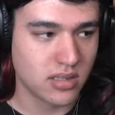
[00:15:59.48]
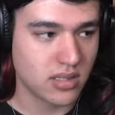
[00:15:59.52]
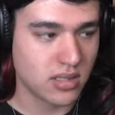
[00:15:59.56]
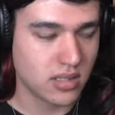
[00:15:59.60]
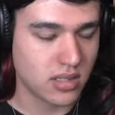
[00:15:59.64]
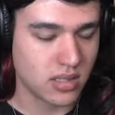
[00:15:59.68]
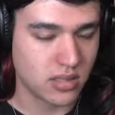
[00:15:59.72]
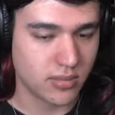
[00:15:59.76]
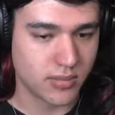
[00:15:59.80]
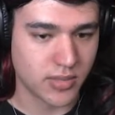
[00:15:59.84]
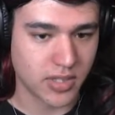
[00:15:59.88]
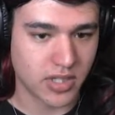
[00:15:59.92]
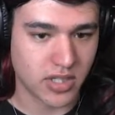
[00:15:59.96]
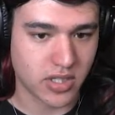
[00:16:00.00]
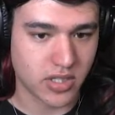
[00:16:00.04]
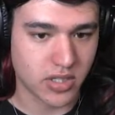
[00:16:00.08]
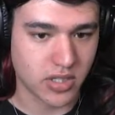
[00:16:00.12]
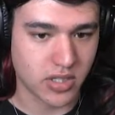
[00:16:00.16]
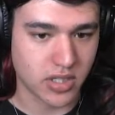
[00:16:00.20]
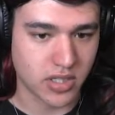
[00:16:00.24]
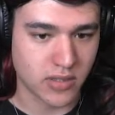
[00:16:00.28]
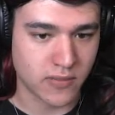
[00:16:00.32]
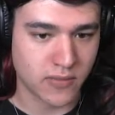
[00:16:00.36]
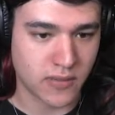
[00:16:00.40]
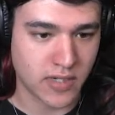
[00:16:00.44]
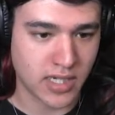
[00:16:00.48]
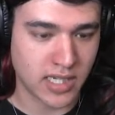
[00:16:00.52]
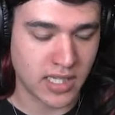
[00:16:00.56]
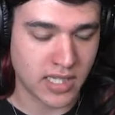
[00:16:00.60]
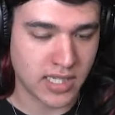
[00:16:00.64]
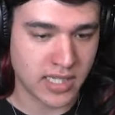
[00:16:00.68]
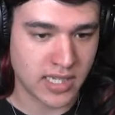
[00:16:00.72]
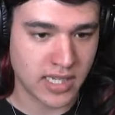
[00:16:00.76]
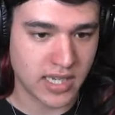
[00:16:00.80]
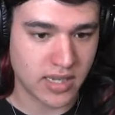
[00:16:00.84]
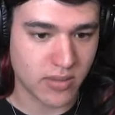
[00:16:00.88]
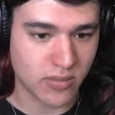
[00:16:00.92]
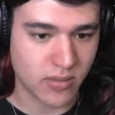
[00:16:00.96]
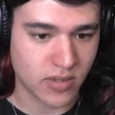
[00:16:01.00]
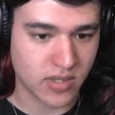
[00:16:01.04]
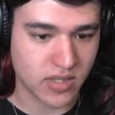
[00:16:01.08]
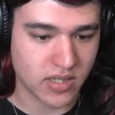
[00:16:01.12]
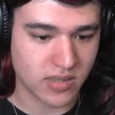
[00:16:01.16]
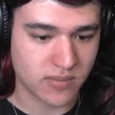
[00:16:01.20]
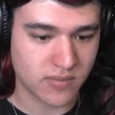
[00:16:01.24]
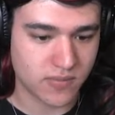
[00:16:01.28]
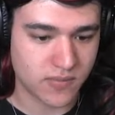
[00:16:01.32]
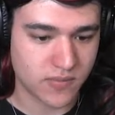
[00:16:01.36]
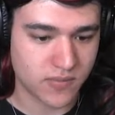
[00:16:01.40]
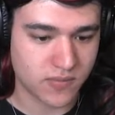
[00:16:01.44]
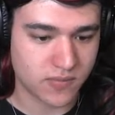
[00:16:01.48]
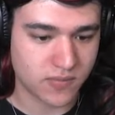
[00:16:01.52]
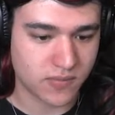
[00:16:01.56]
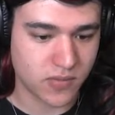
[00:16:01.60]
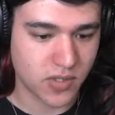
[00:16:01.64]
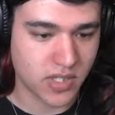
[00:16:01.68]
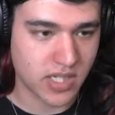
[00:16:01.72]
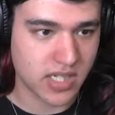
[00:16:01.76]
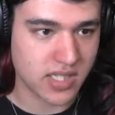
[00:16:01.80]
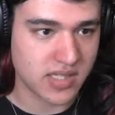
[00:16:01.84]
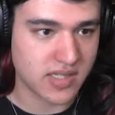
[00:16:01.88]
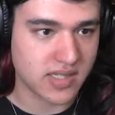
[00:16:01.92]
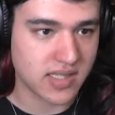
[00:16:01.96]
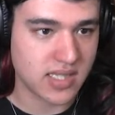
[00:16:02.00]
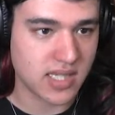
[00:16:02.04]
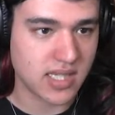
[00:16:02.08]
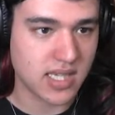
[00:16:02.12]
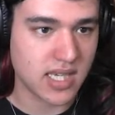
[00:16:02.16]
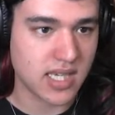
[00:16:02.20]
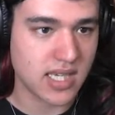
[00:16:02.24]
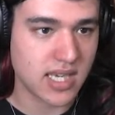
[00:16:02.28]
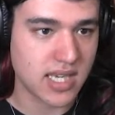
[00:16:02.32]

Oh my god, finally I can get rid of the freaking sticky